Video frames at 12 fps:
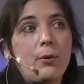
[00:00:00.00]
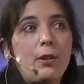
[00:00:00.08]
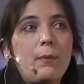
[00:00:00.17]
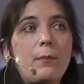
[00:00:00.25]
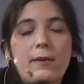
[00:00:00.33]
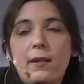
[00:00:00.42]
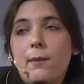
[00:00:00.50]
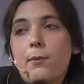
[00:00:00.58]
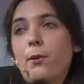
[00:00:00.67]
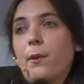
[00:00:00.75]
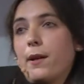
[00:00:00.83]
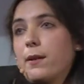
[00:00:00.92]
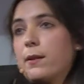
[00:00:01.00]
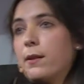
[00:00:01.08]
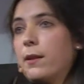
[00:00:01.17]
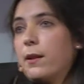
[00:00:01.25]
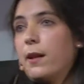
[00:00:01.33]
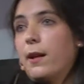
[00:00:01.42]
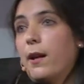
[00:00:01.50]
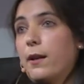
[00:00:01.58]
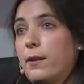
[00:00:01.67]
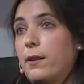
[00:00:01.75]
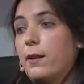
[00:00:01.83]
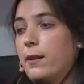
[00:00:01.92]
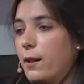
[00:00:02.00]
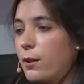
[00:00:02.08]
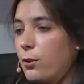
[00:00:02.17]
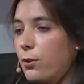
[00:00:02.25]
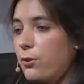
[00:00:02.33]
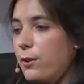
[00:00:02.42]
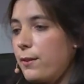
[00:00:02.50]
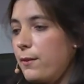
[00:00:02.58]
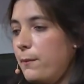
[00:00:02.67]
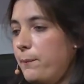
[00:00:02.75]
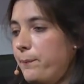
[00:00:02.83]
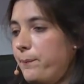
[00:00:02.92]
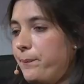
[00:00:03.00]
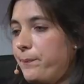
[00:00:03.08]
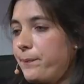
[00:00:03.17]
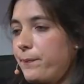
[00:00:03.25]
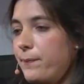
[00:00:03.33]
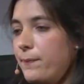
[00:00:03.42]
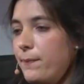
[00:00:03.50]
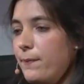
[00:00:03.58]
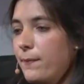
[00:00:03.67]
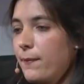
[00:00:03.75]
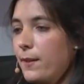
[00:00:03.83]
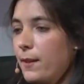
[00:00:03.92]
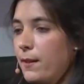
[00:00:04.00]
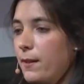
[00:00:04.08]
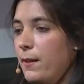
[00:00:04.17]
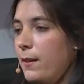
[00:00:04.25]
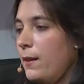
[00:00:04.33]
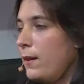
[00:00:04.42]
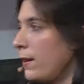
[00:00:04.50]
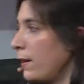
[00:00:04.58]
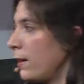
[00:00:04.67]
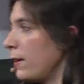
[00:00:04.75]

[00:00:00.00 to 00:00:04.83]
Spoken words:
we will start moving on and you will be able to test these things.